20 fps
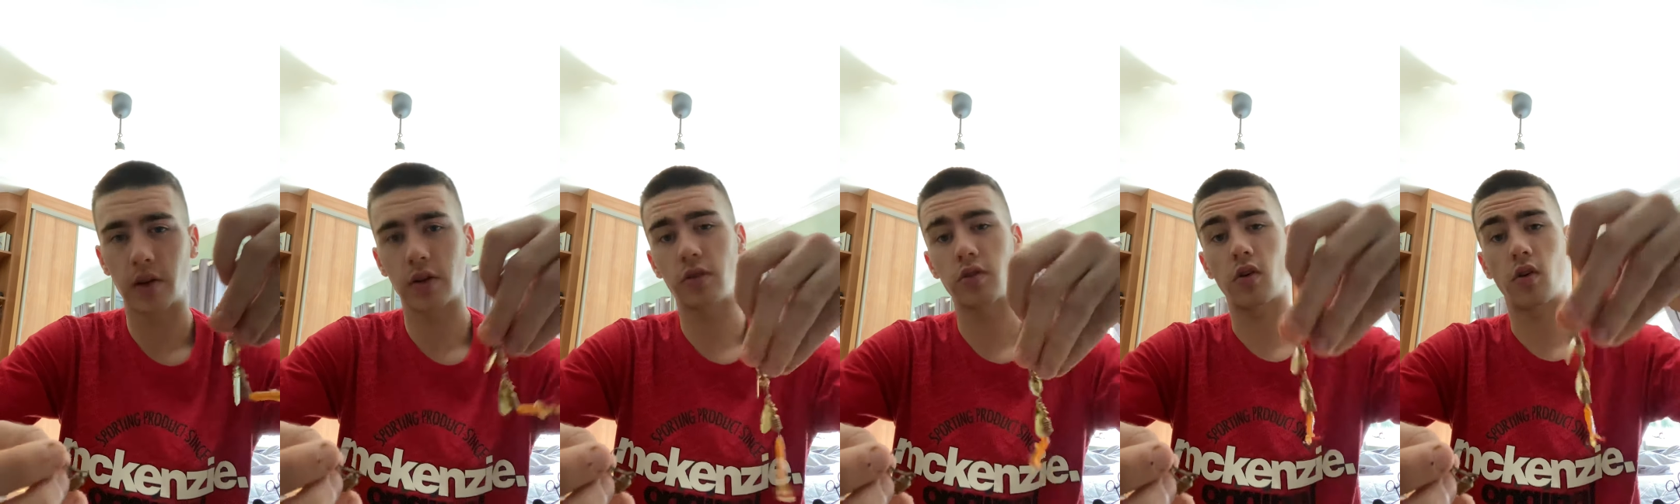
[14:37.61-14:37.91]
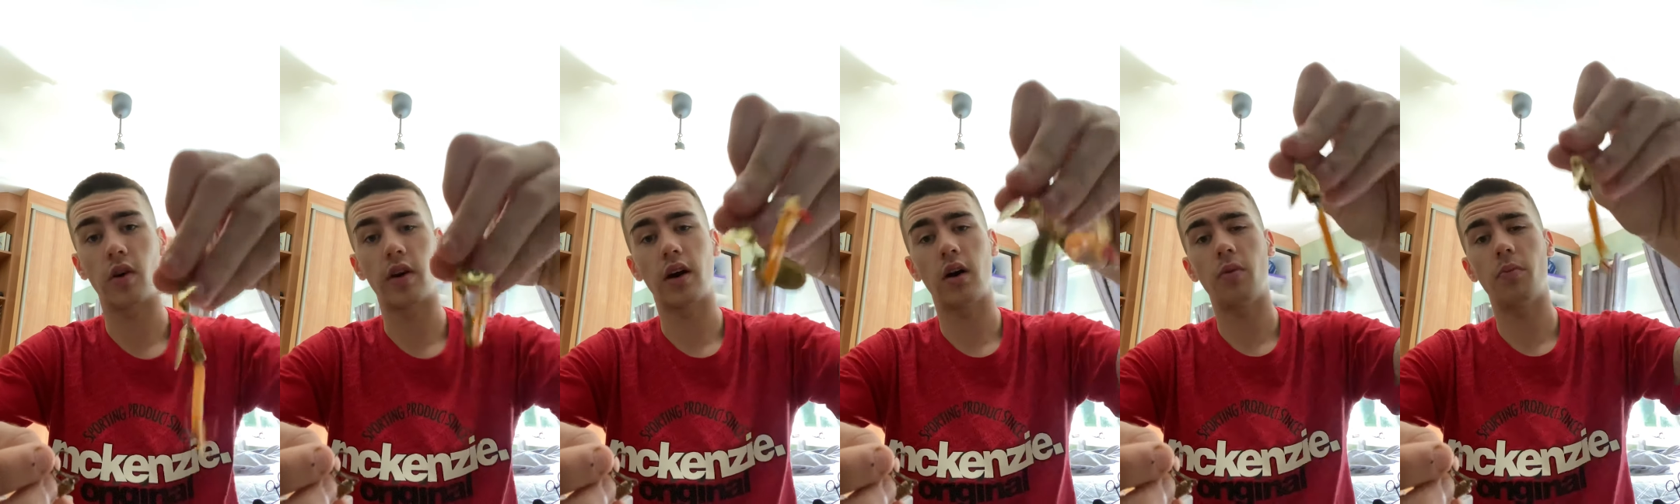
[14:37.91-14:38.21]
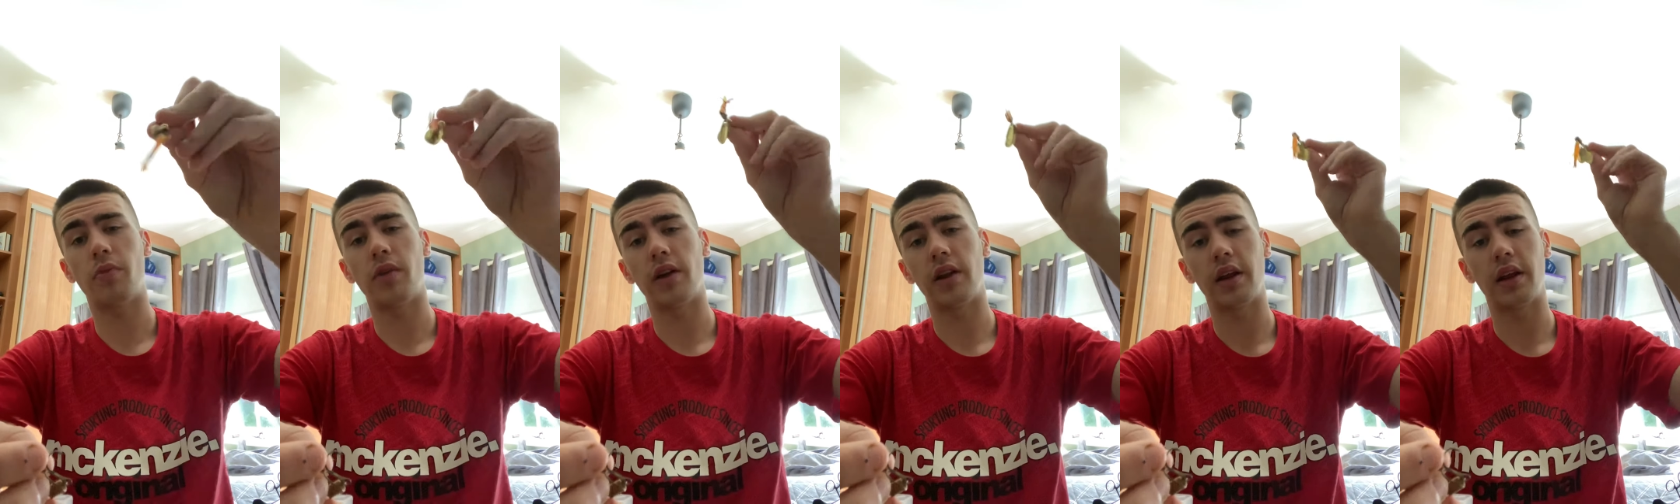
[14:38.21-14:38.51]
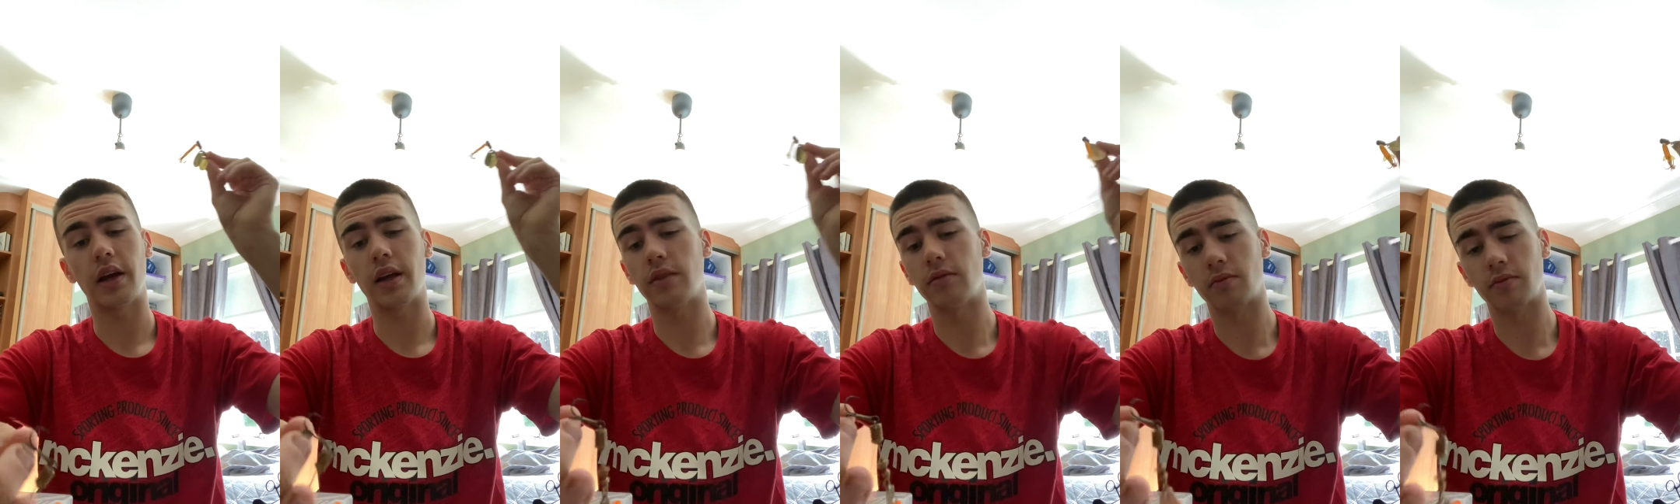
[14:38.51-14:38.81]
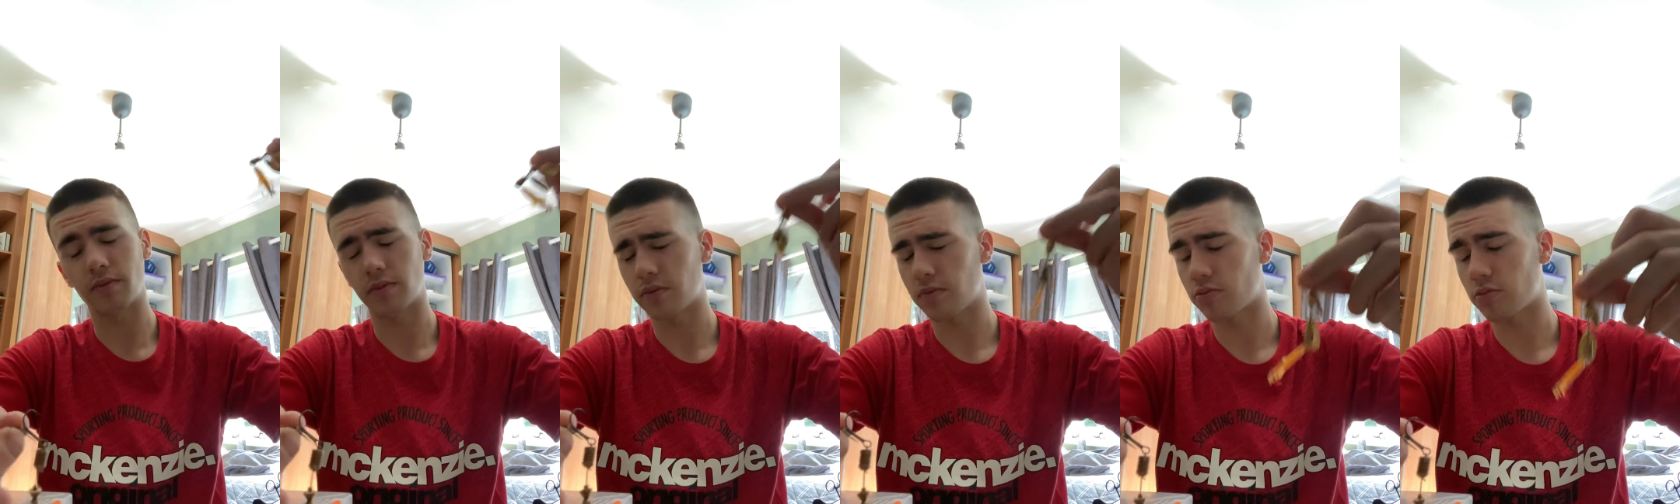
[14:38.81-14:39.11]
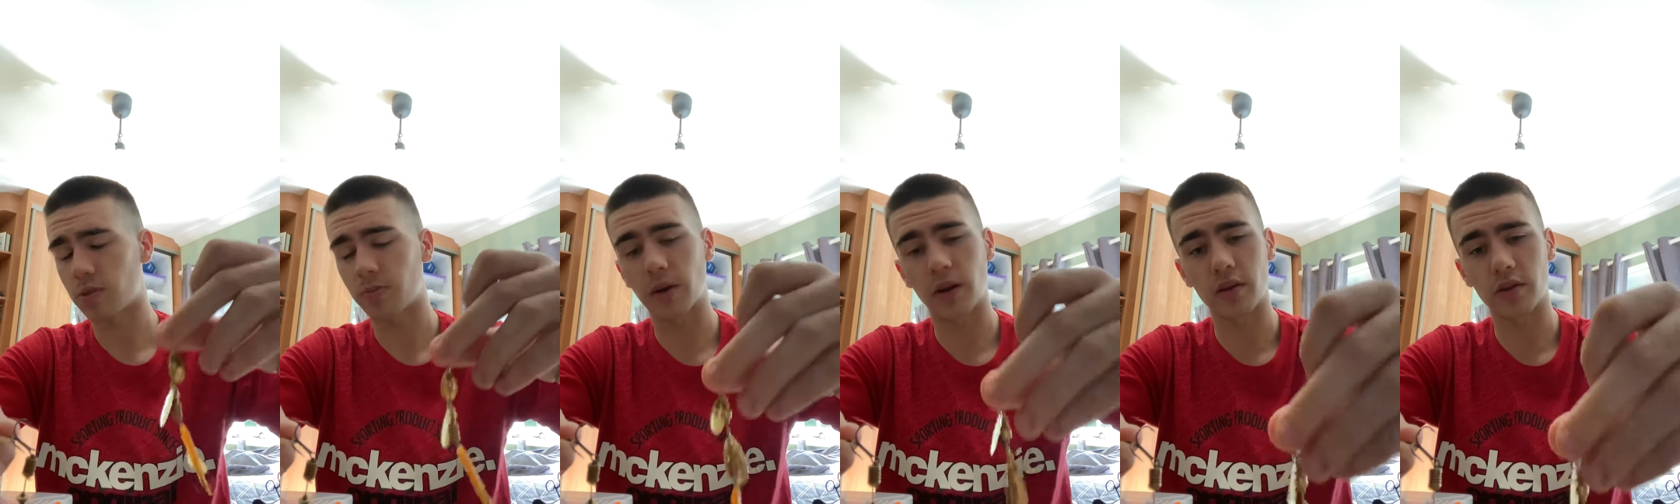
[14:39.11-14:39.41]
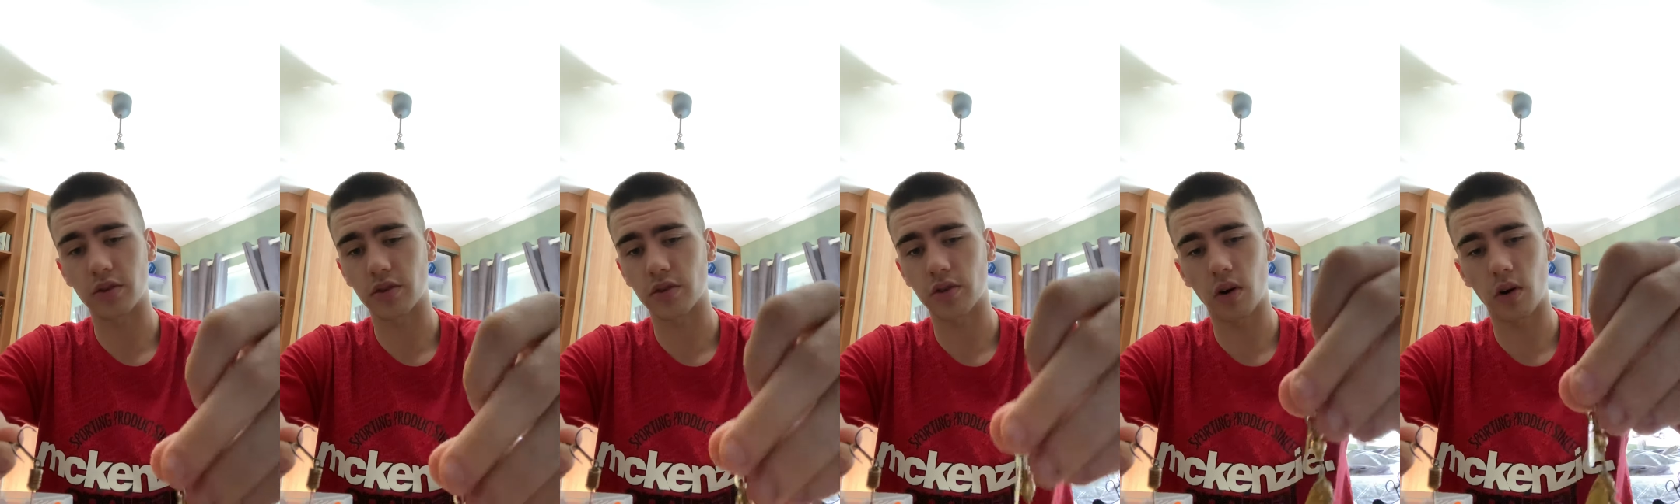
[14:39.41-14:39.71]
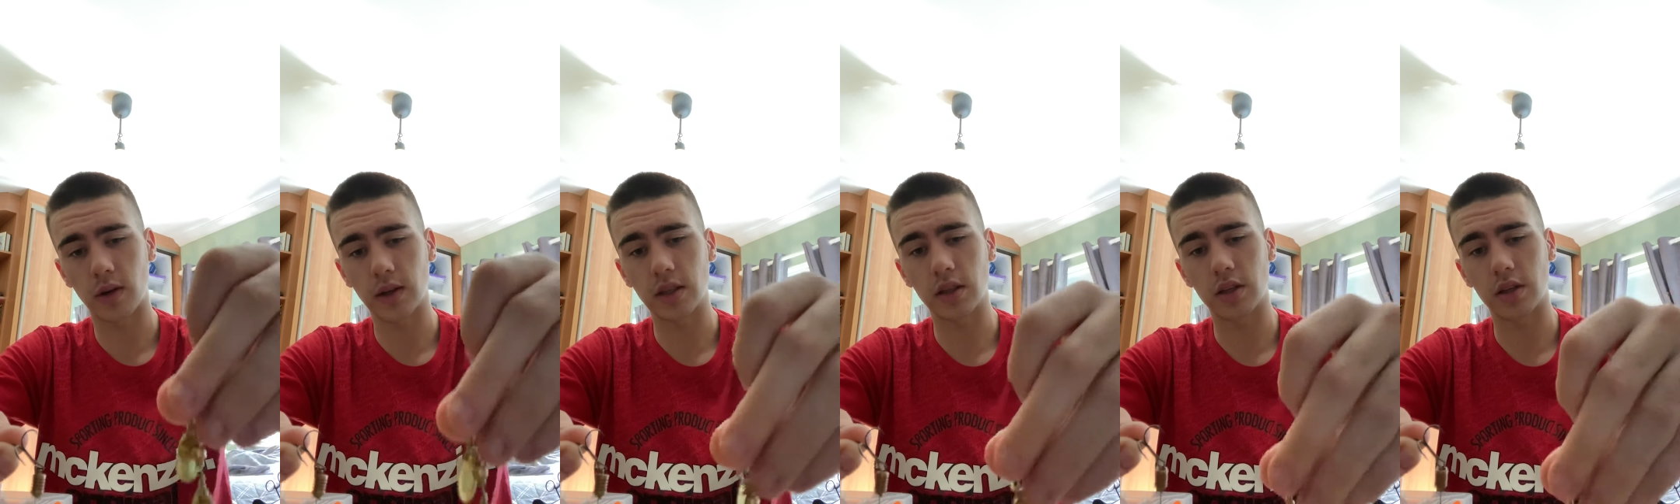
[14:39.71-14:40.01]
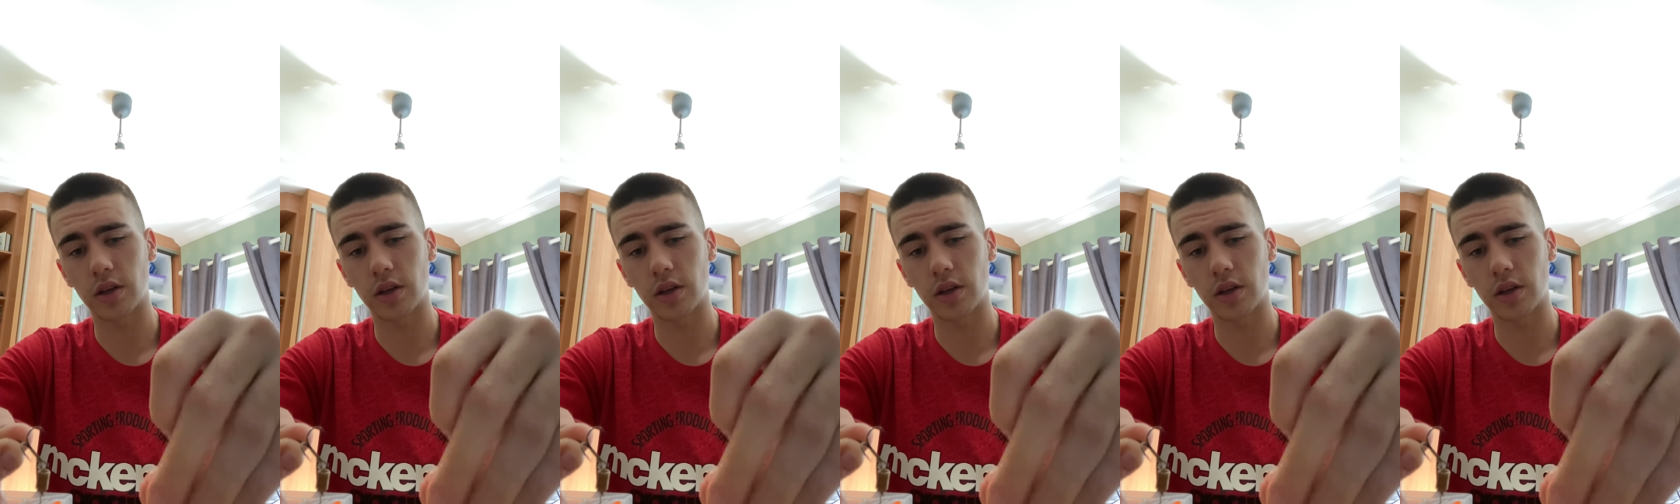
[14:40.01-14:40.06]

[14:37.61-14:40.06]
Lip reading: Throw it out, bring it in. Spinners are so easy